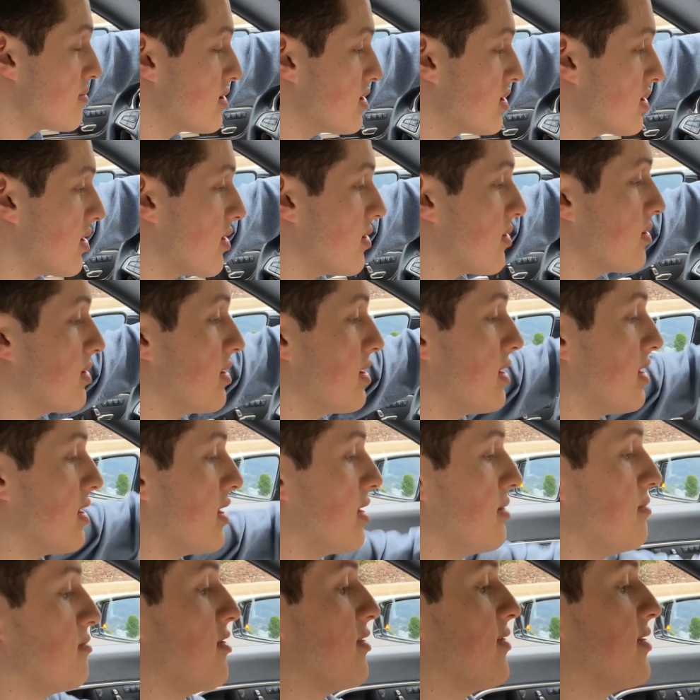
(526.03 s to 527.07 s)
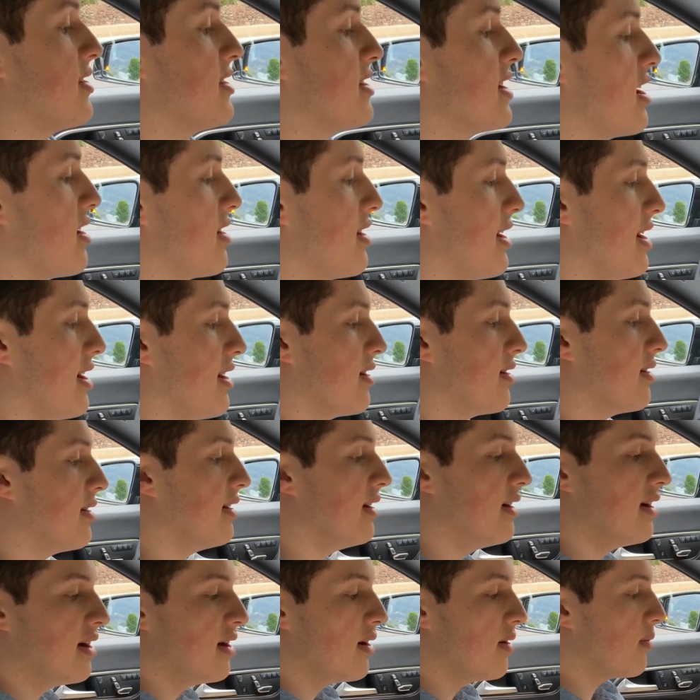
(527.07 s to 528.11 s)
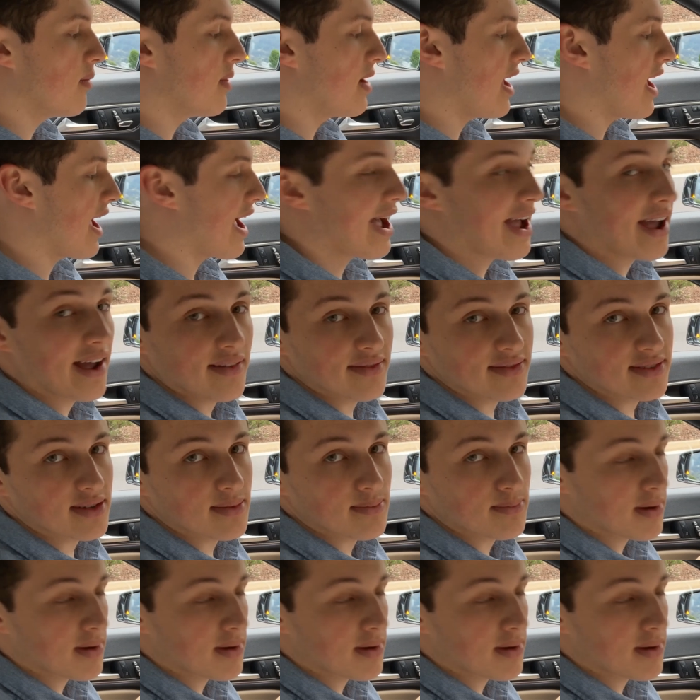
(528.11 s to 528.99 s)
So moving down here, we have some